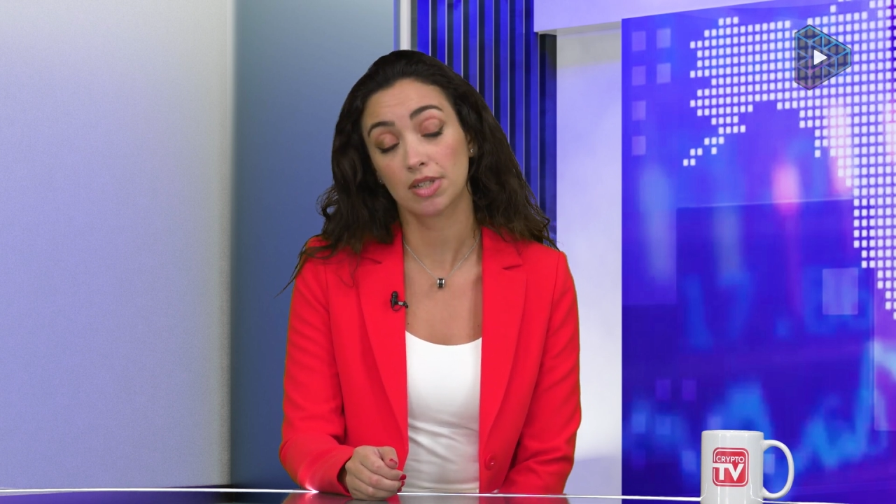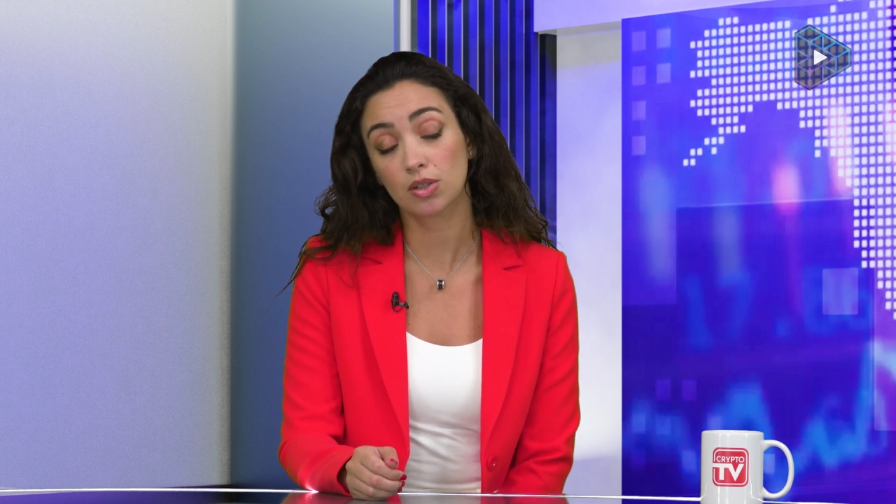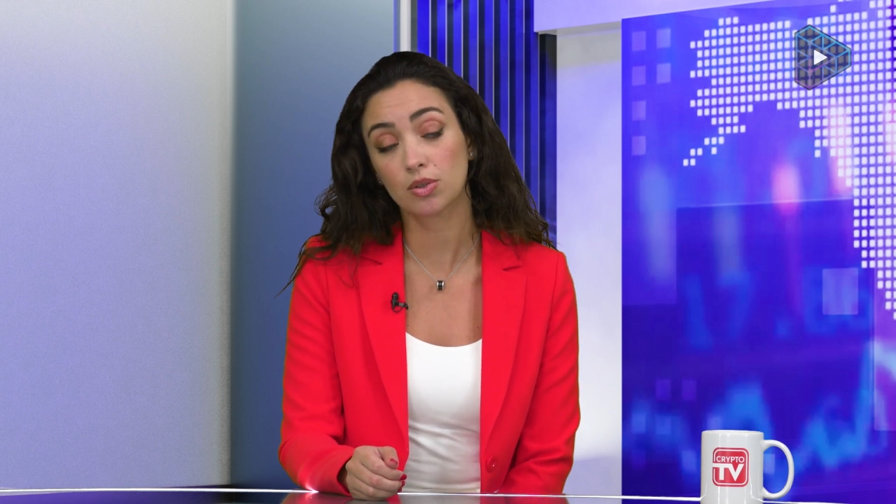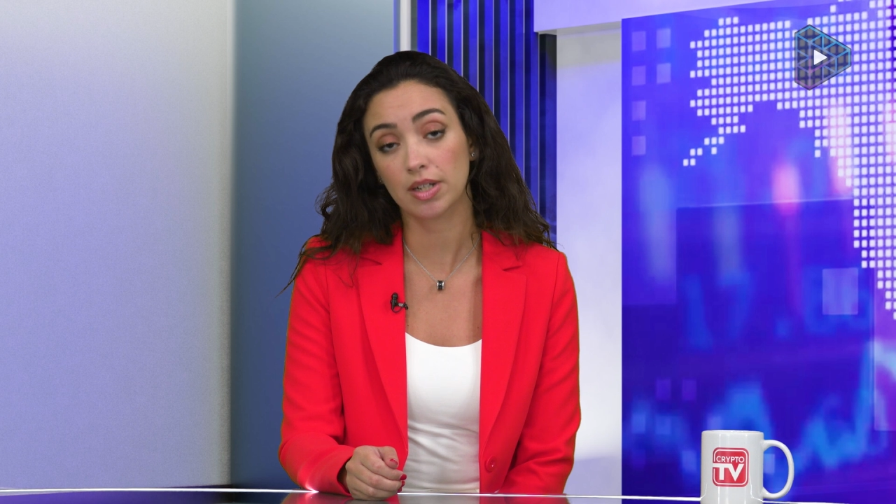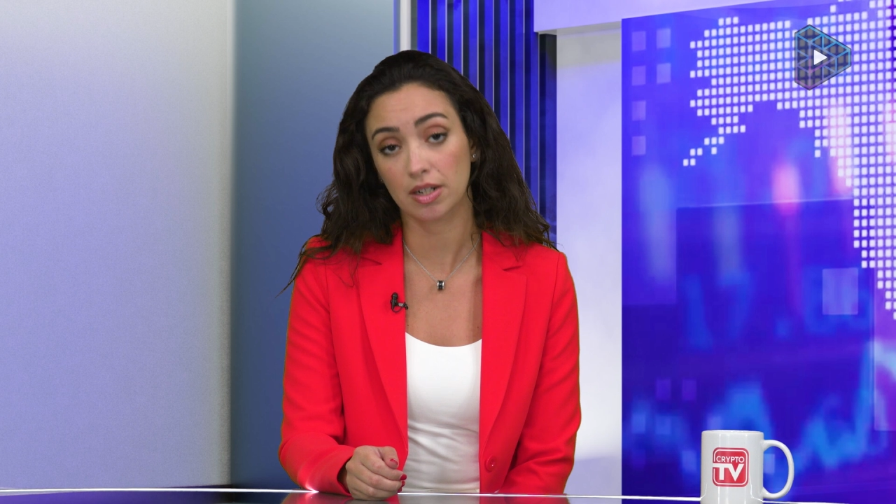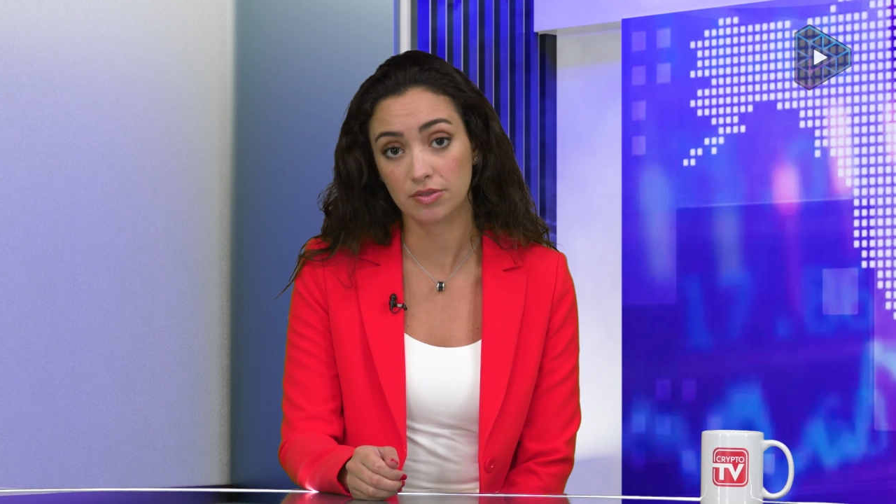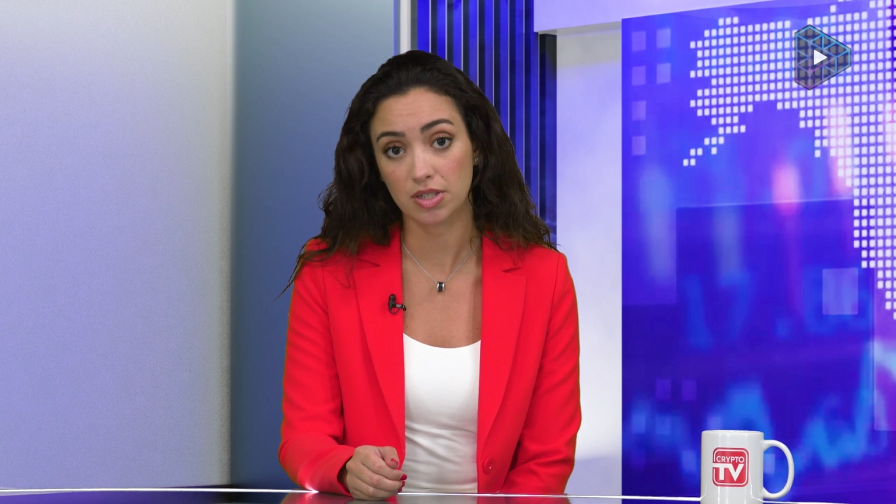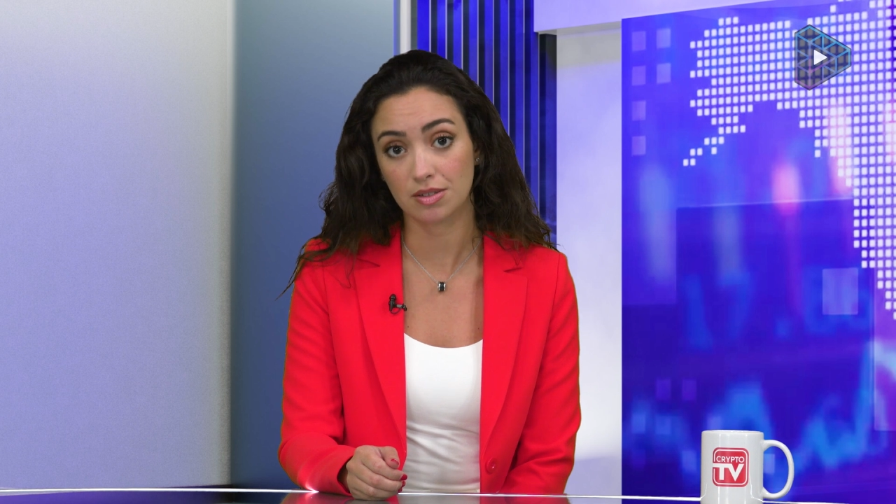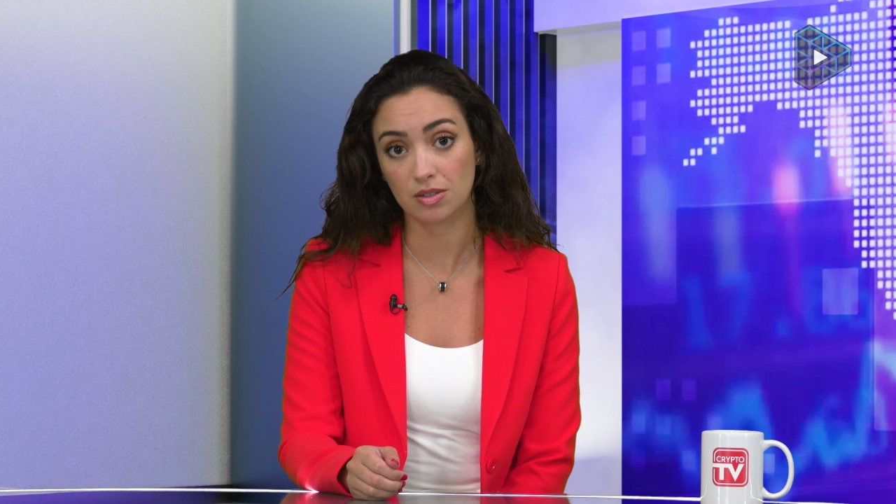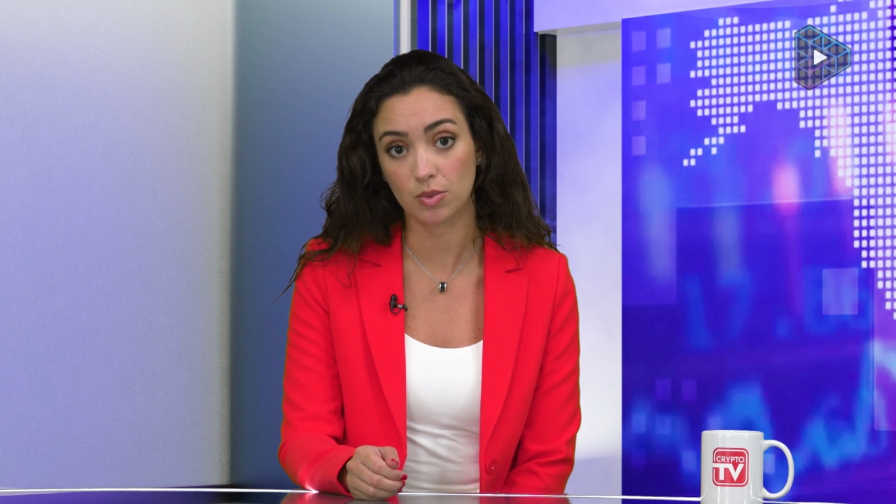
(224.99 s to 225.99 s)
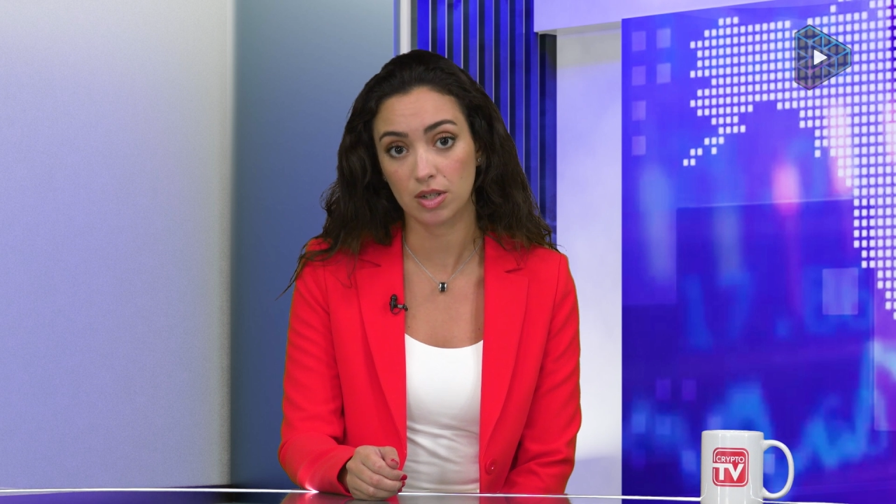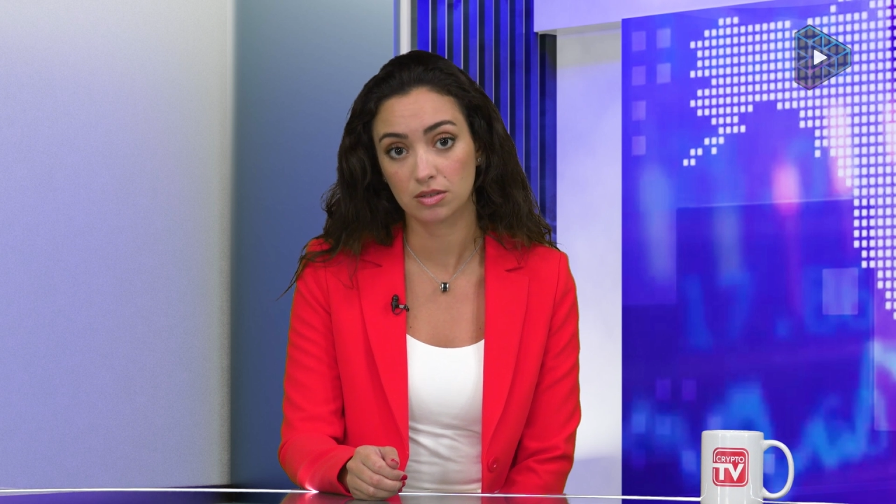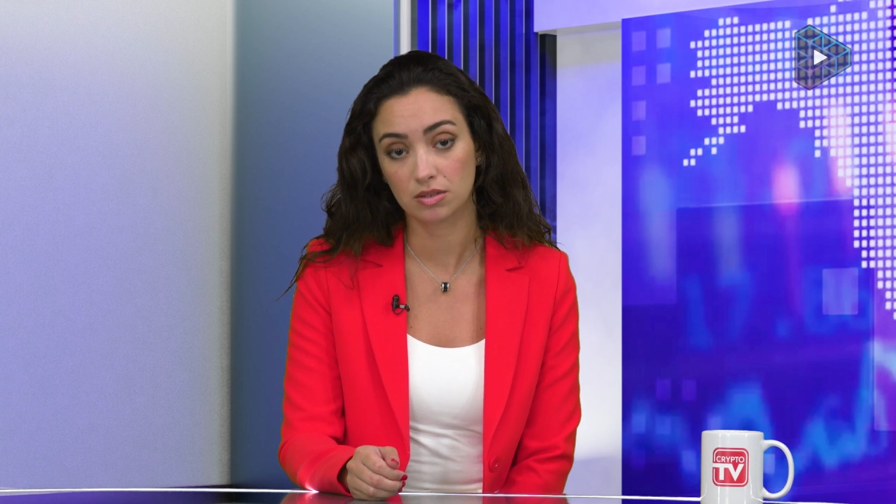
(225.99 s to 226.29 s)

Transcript: including NFTs as well.